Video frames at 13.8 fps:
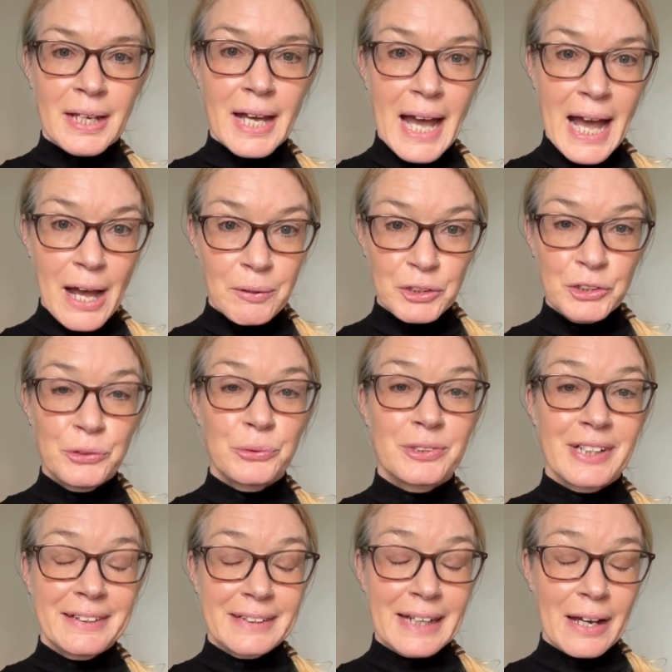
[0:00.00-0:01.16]
How can you
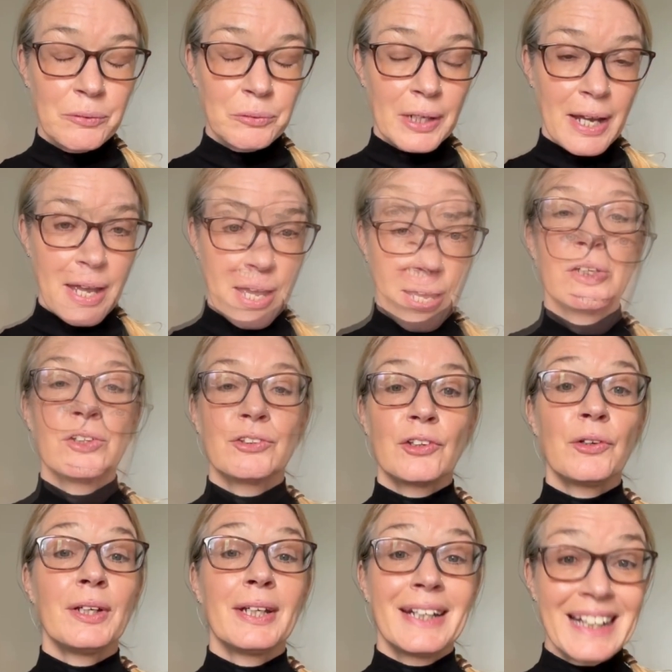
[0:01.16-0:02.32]
stand out? So
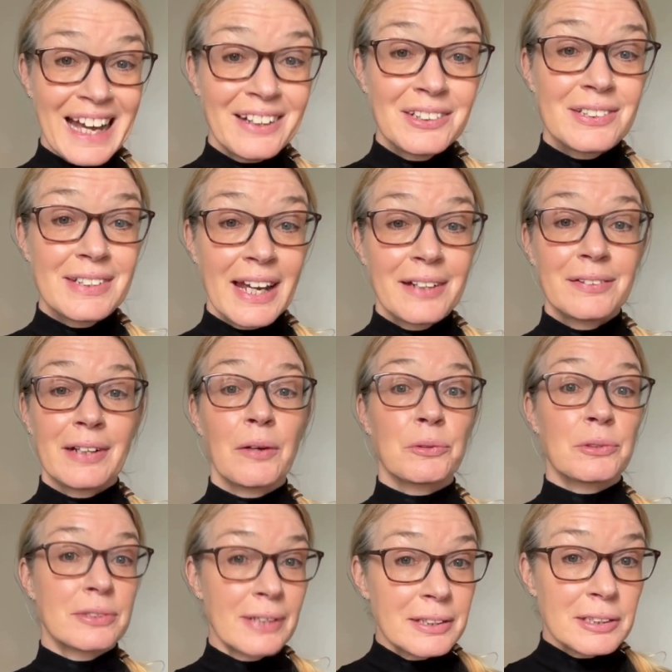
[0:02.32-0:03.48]
you can stand
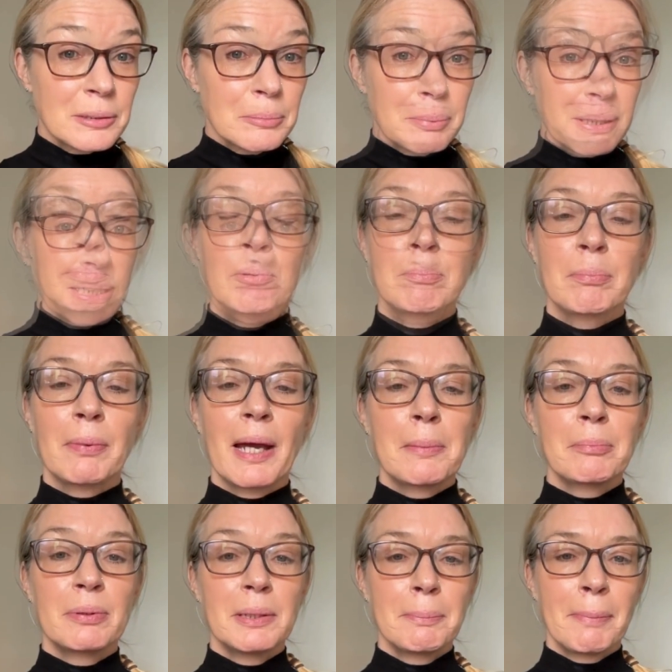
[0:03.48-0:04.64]
out sensibly by
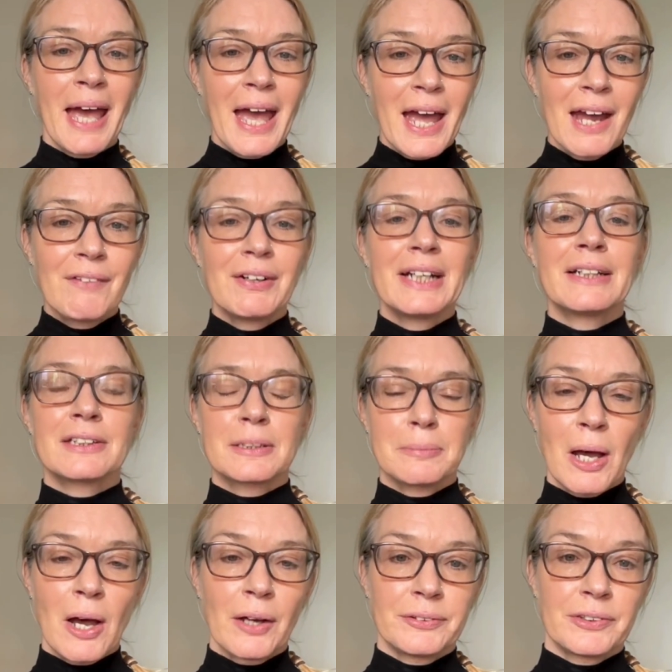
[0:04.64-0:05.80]
preparing
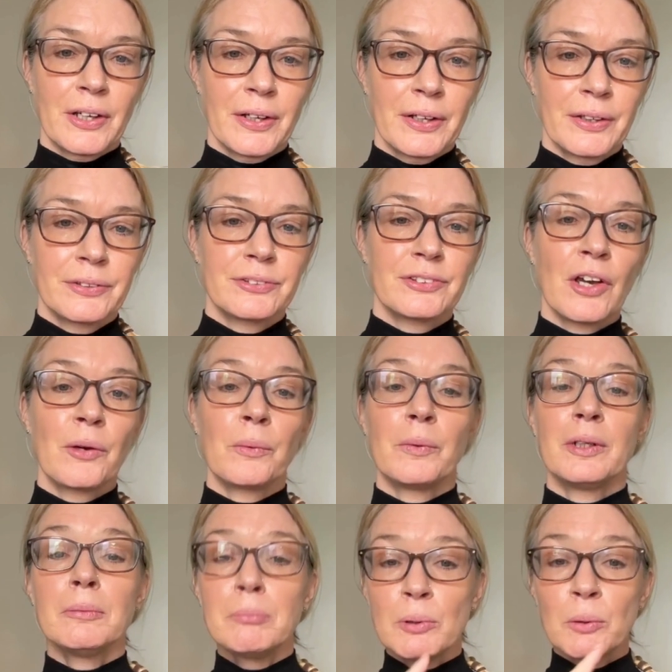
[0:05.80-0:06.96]
smarter. So
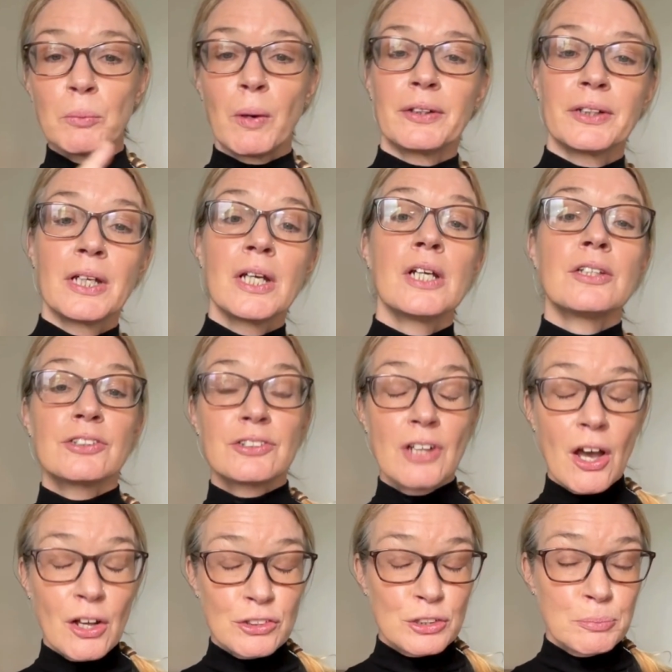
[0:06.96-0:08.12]
number one,
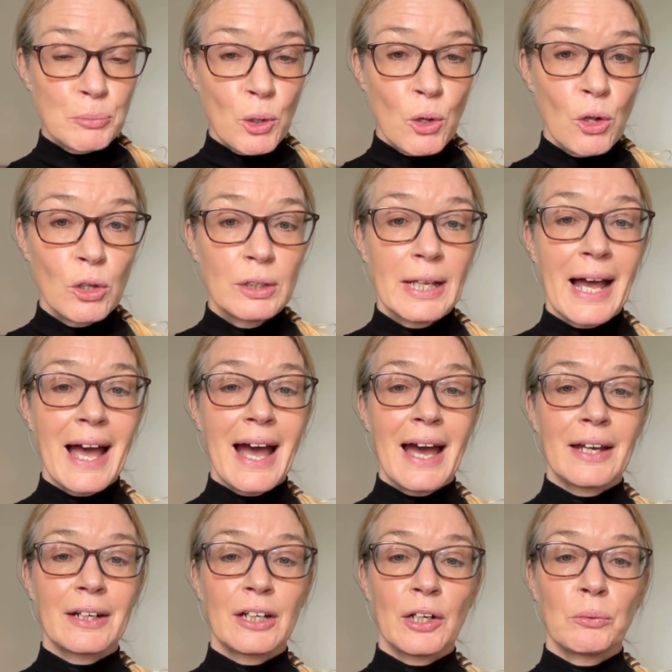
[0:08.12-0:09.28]
start small
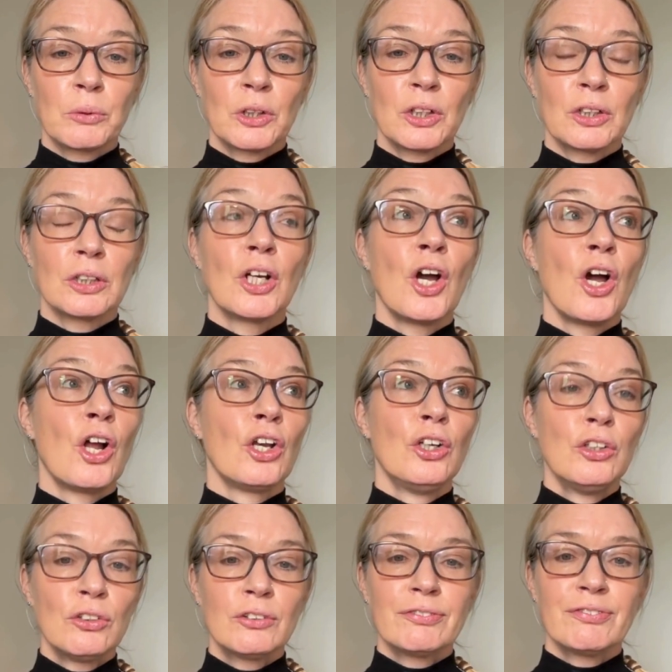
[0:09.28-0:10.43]
and local.
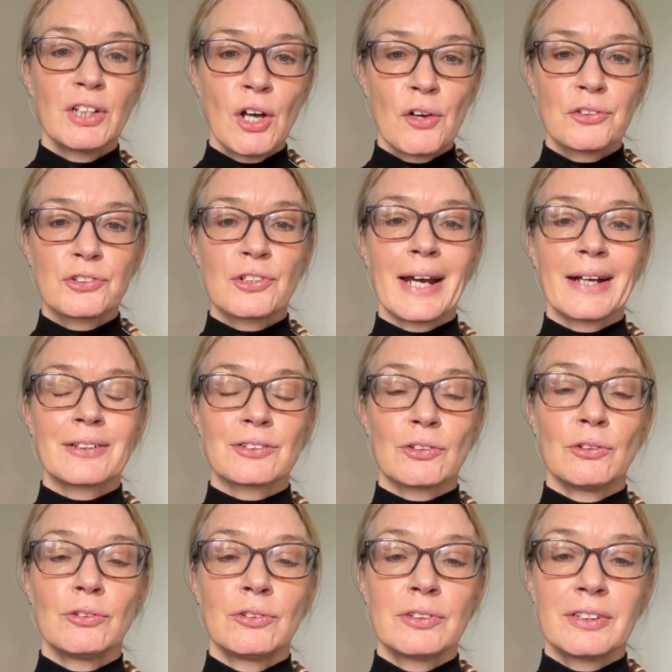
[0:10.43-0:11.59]
Look for contracts
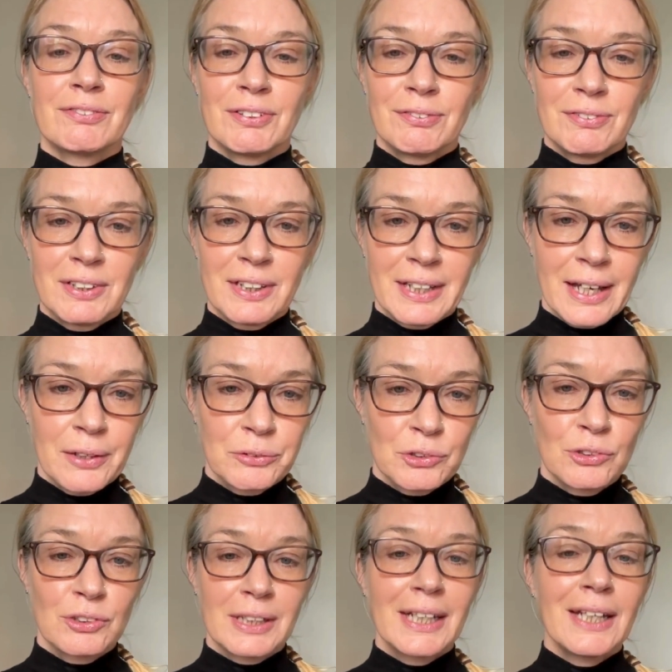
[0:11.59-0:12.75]
under
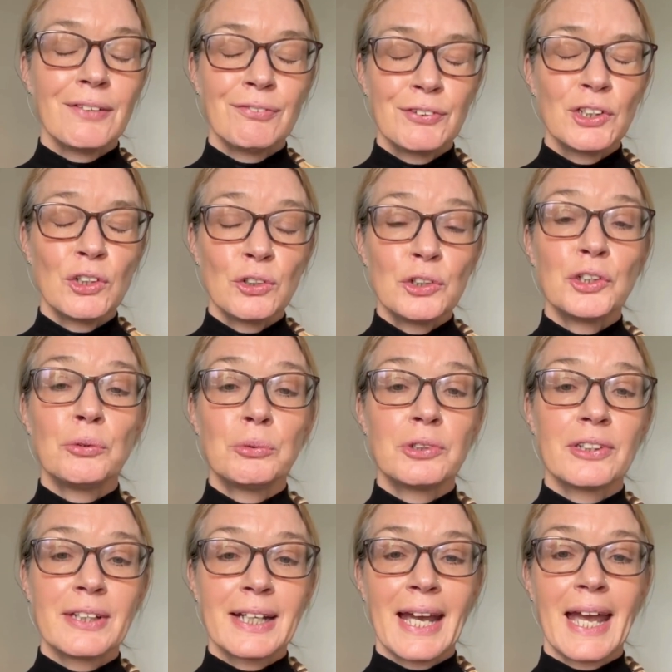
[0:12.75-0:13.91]
50,000. If you're new
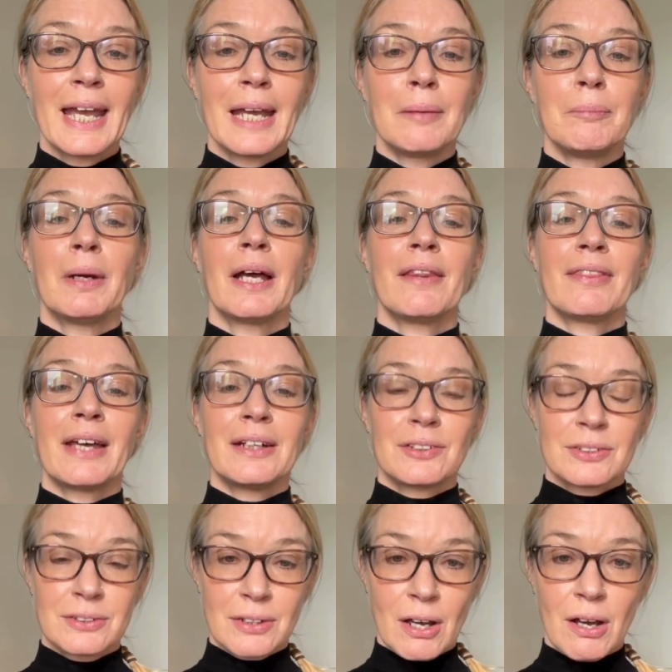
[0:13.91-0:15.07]
to the game, then
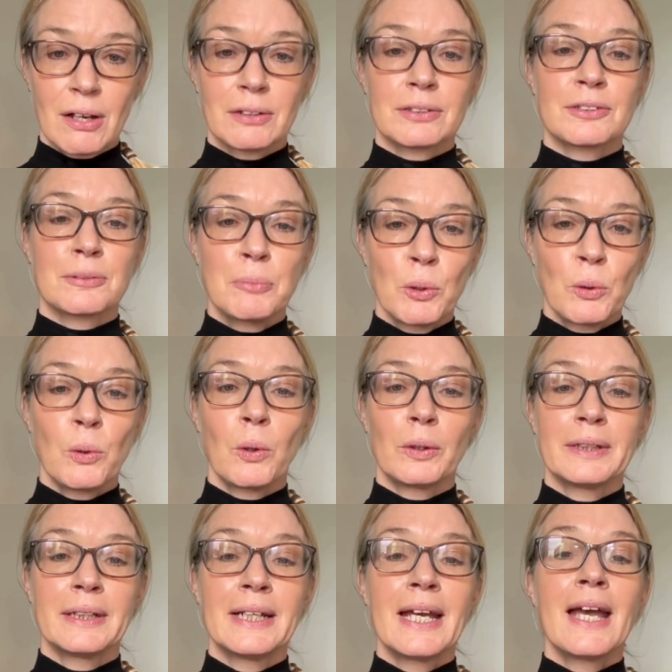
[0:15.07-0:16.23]
start small.